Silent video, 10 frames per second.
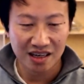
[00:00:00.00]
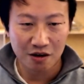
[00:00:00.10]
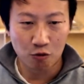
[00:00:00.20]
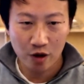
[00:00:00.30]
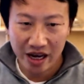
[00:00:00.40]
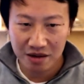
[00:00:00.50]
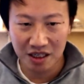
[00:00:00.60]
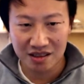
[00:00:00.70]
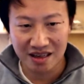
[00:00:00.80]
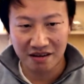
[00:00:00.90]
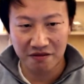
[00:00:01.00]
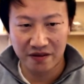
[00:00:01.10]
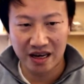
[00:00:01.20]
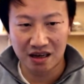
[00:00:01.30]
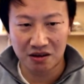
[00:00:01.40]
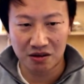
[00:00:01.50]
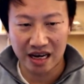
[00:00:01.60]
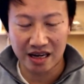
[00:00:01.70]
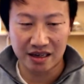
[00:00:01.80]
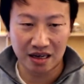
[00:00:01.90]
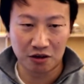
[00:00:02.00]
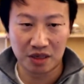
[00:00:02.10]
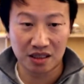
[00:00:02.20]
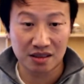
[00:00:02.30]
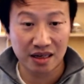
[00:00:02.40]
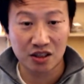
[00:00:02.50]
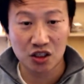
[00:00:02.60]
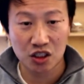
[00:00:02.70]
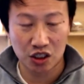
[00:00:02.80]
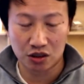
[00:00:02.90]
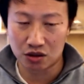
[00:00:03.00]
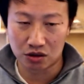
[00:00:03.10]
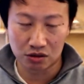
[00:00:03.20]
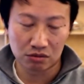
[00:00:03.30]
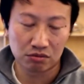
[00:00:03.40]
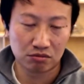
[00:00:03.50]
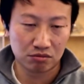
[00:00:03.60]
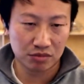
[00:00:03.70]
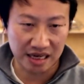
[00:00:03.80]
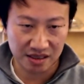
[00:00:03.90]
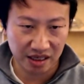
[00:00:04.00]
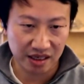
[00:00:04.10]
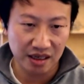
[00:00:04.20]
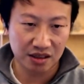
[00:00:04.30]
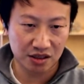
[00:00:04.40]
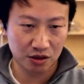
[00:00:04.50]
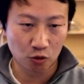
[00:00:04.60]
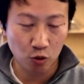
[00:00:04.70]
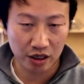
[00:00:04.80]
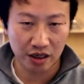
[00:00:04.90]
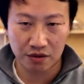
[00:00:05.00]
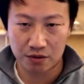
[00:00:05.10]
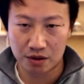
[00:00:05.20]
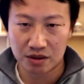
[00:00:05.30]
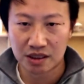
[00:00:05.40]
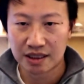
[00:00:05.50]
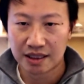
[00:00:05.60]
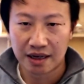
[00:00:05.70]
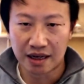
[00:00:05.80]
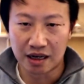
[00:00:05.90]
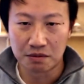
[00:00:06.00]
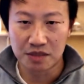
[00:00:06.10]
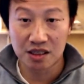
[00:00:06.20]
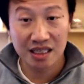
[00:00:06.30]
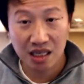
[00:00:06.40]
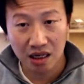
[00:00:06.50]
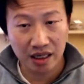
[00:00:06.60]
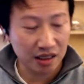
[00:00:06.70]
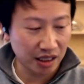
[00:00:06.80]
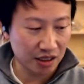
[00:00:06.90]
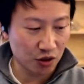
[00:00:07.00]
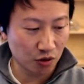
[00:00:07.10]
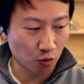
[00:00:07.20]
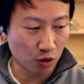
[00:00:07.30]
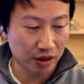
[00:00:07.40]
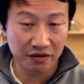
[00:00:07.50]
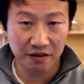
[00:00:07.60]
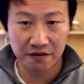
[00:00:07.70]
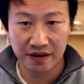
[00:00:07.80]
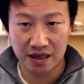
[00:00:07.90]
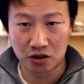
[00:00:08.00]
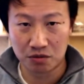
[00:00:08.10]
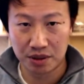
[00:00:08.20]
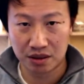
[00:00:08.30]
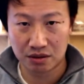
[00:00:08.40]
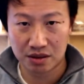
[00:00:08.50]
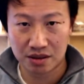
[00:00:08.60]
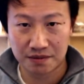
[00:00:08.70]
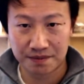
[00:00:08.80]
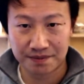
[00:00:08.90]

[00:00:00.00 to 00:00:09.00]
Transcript: red means that it failed, and yellow means that it's still testing and it's still working through. So let's click into one of the failed builds.